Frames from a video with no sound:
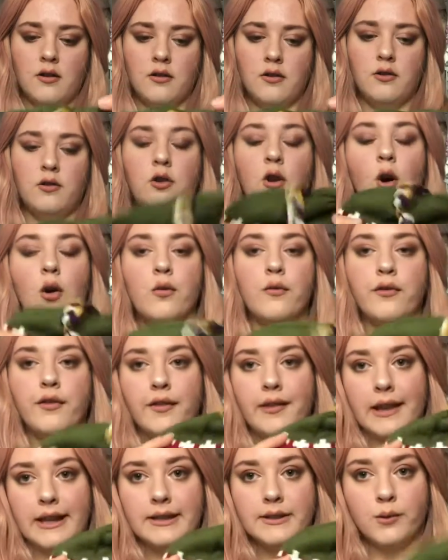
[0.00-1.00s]
Not for
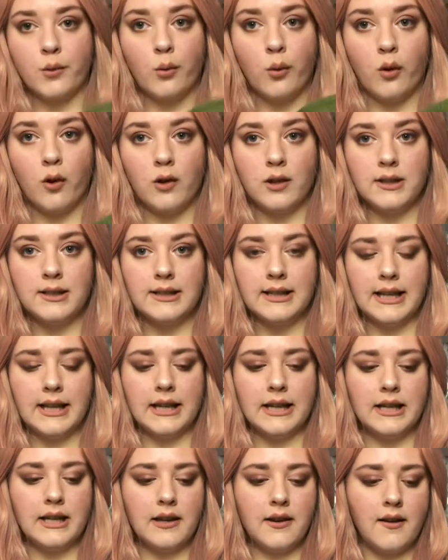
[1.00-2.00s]
this quality.
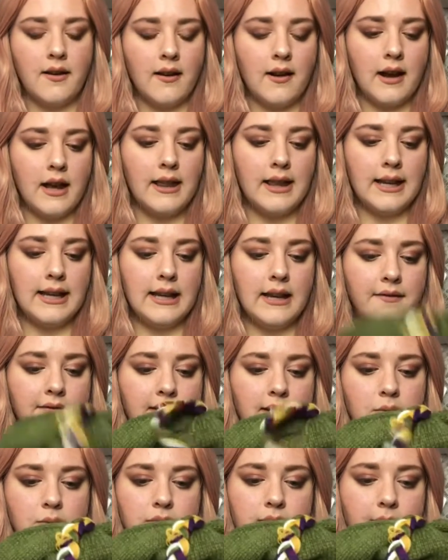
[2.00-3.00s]
I think if
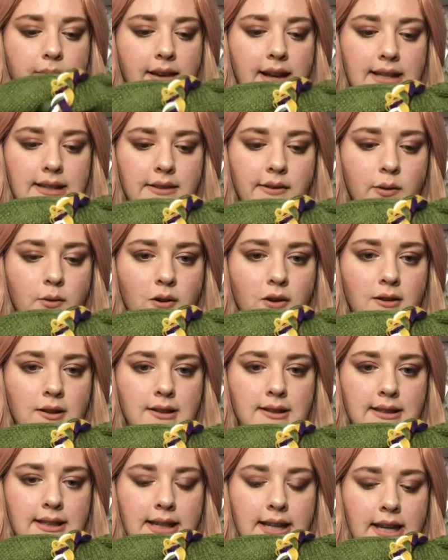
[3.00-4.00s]
it was a better
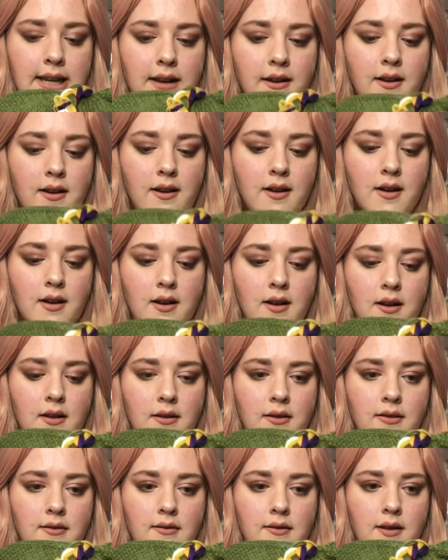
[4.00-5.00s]
quality,
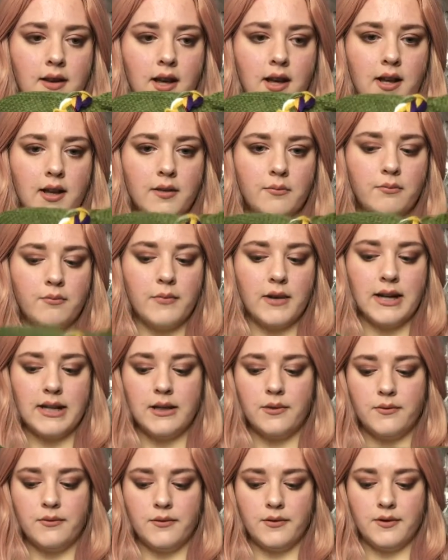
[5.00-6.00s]
and
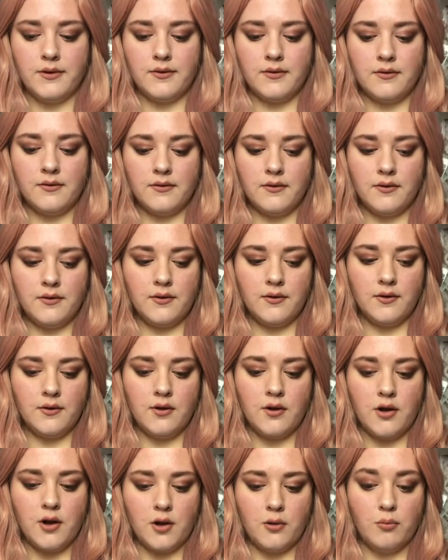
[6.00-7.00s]
it was,
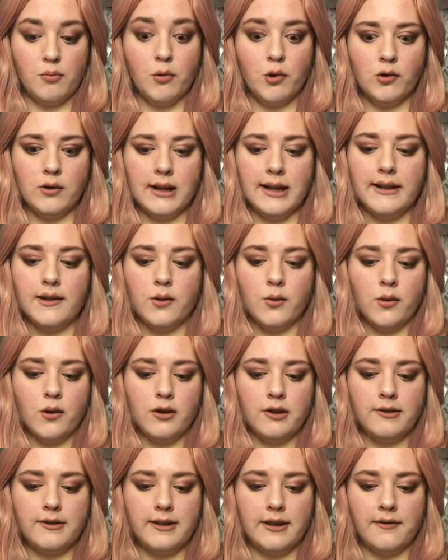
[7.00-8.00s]
you know, more like the
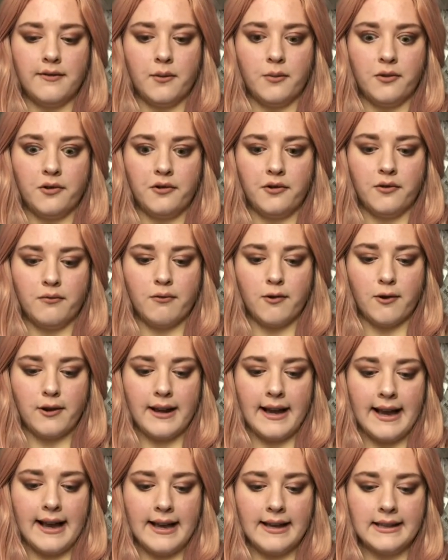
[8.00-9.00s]
quality of the one that Ron
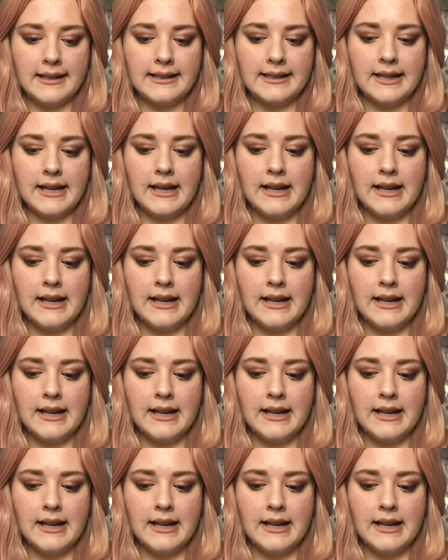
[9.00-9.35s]
has,